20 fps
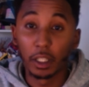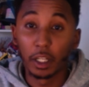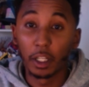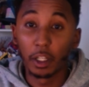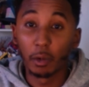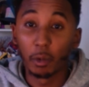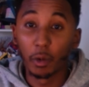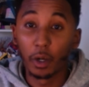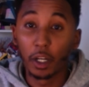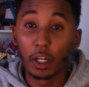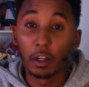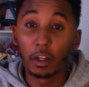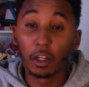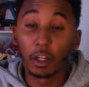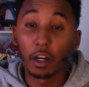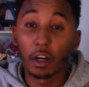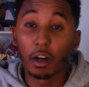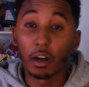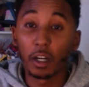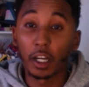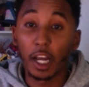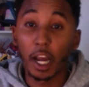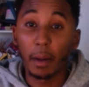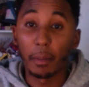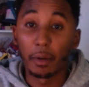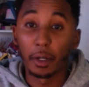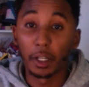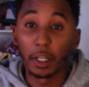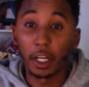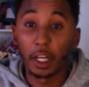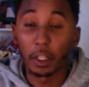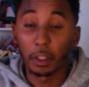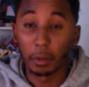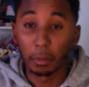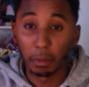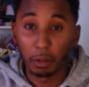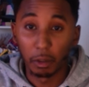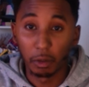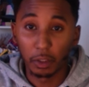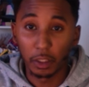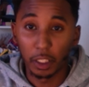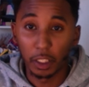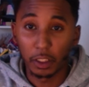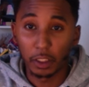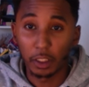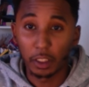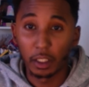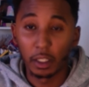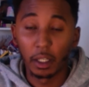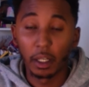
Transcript: in the wake of the Colin Kaepernick anthem protest.